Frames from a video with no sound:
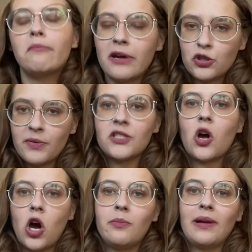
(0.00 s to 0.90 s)
measurements
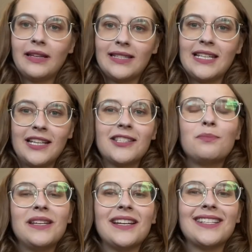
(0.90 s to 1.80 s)
on my listings
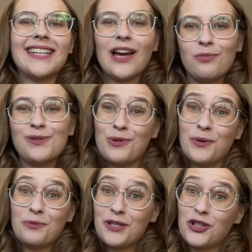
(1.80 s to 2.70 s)
because it helps me
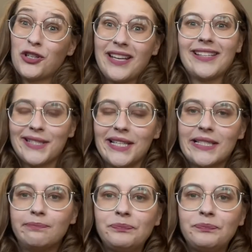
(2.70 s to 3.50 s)
win return cases.